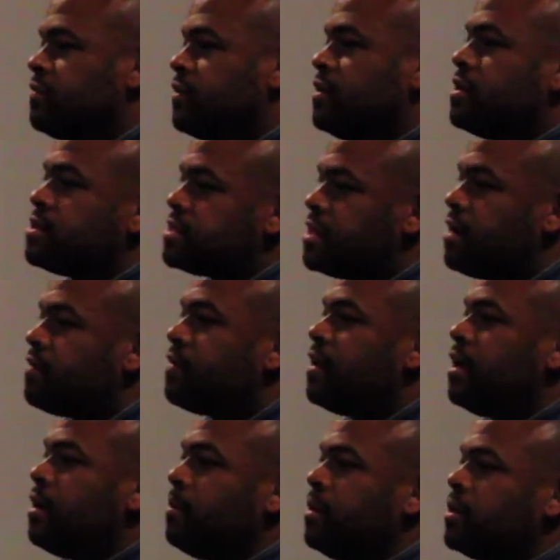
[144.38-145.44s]
for yourself.
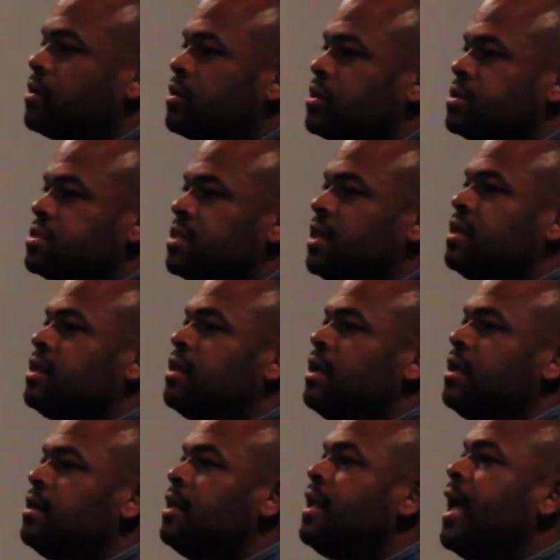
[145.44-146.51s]
Because in
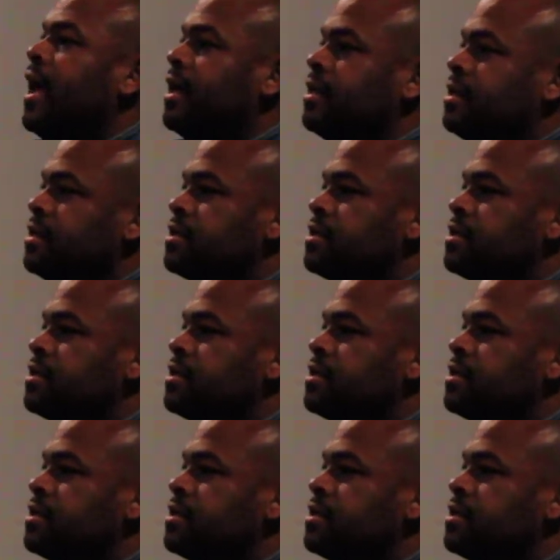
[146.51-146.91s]
the end,